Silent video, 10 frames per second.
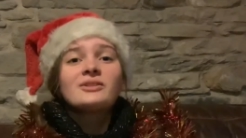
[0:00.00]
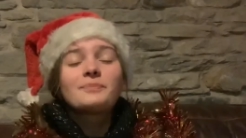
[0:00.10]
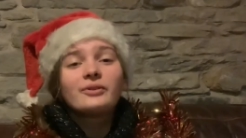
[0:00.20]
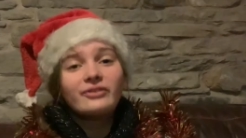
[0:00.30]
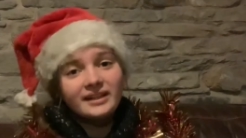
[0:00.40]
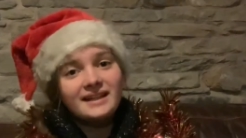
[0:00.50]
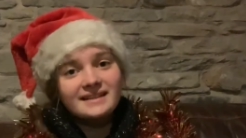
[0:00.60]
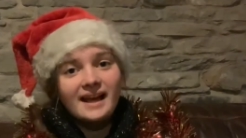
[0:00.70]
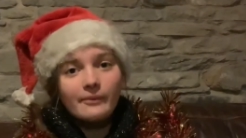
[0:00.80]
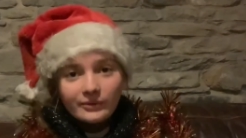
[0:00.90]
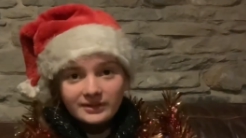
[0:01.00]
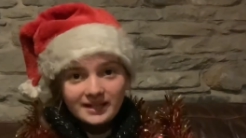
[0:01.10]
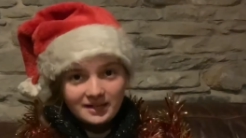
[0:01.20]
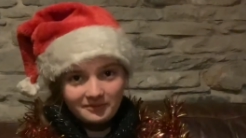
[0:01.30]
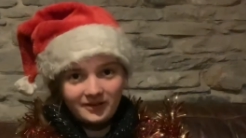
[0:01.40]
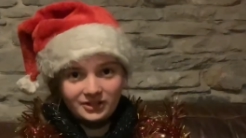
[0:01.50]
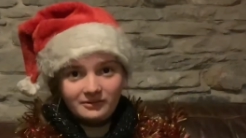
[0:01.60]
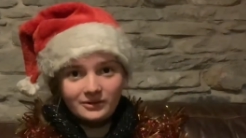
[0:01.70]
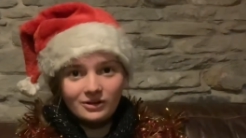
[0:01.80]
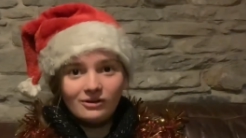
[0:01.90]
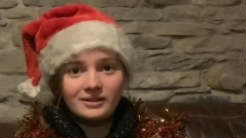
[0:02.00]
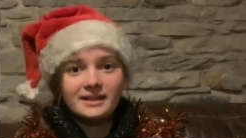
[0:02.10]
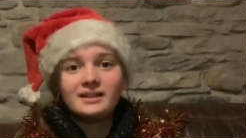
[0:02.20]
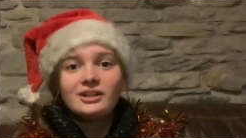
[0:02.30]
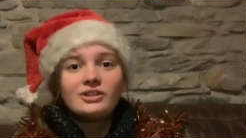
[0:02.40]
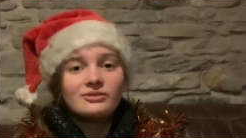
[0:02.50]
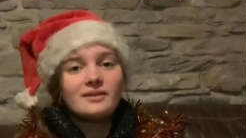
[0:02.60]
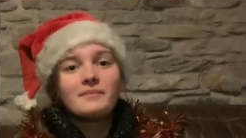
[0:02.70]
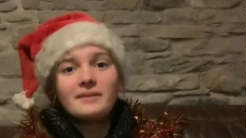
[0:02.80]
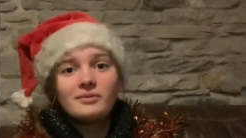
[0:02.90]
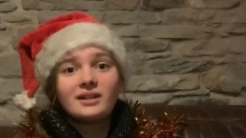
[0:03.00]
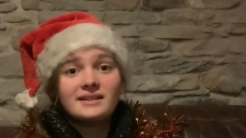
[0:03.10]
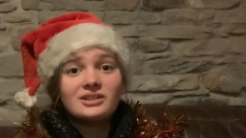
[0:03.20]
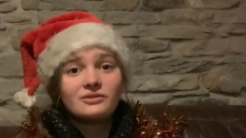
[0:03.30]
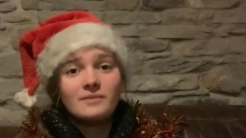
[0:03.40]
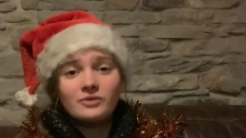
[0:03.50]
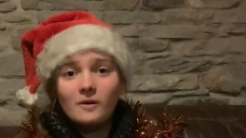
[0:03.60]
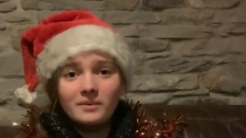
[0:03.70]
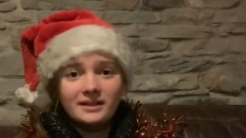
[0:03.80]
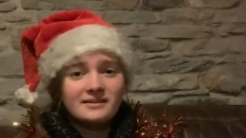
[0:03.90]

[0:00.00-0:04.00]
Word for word: But the thing is, I want to get it professionally recorded so then people can listen to it properly,